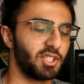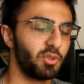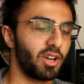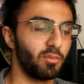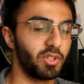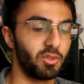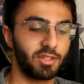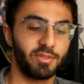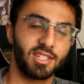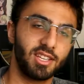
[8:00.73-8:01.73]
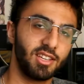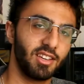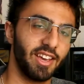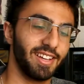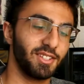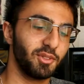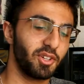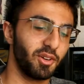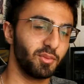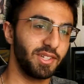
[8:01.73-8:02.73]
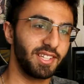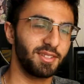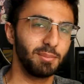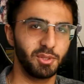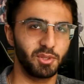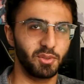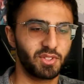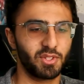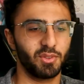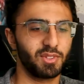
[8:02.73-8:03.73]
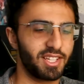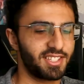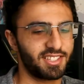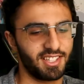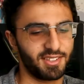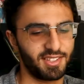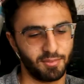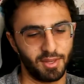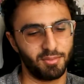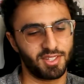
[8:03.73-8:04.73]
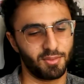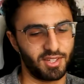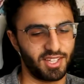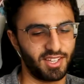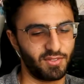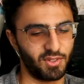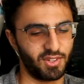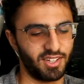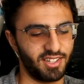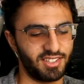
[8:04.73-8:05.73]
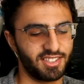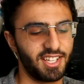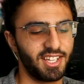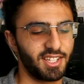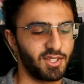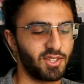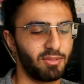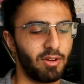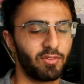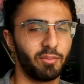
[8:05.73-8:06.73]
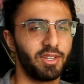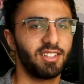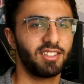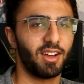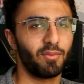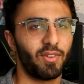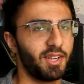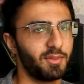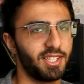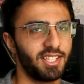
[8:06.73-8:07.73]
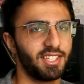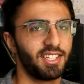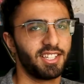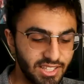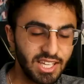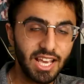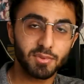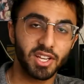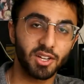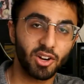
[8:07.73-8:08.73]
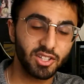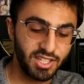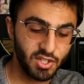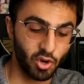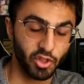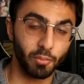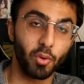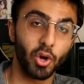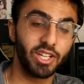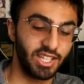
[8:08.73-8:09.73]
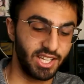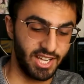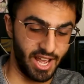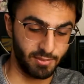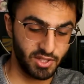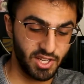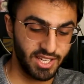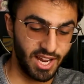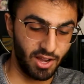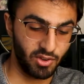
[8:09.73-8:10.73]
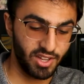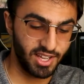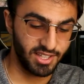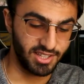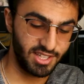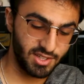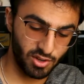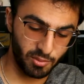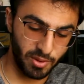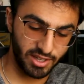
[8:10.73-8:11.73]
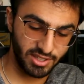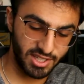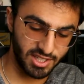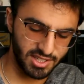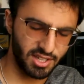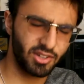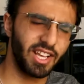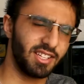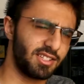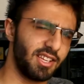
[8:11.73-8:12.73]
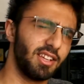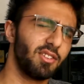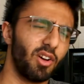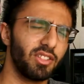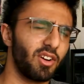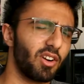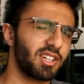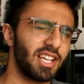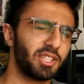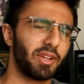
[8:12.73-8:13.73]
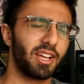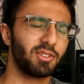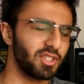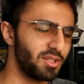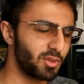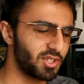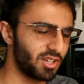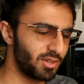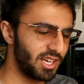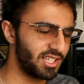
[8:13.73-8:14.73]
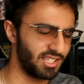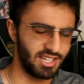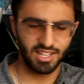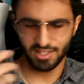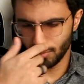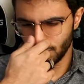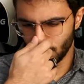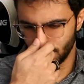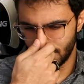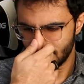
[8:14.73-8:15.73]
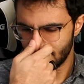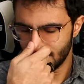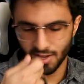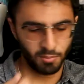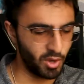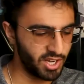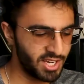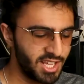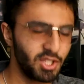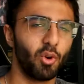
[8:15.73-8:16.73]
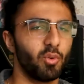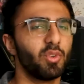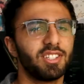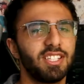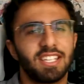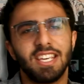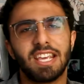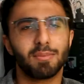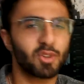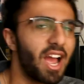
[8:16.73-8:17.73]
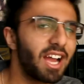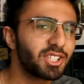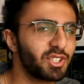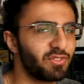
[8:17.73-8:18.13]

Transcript: do come with USB-C and do come with Bluetooth. So that may be something if you're concerned about. For me, I'm fine with it. The keycaps I got on these are the pudding keycaps. Now, these are apparently considered a sin on the r/mechanical keyboard subreddit, someone told me. But yo, these keycaps are actually